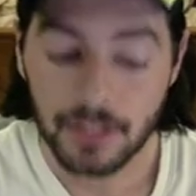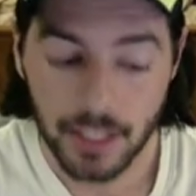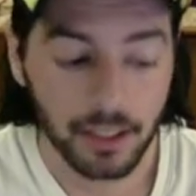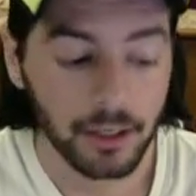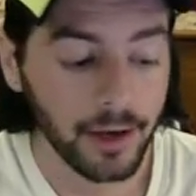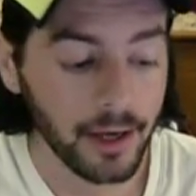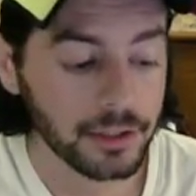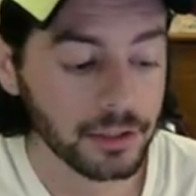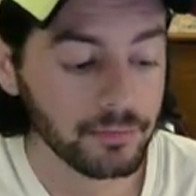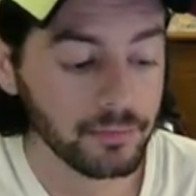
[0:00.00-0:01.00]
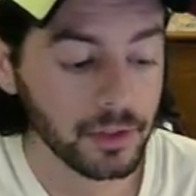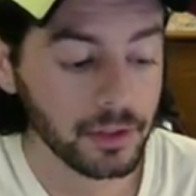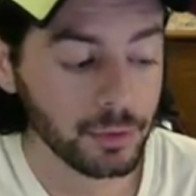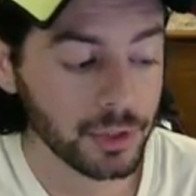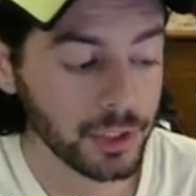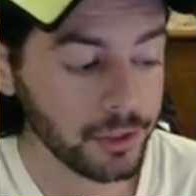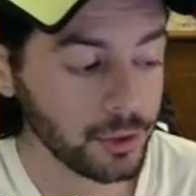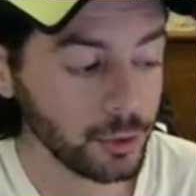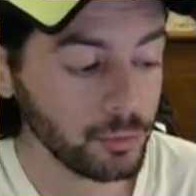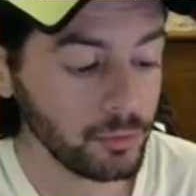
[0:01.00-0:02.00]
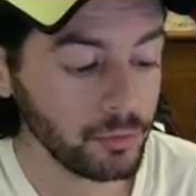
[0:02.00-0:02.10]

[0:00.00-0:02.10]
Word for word: Take care, guys. We'll see you soon.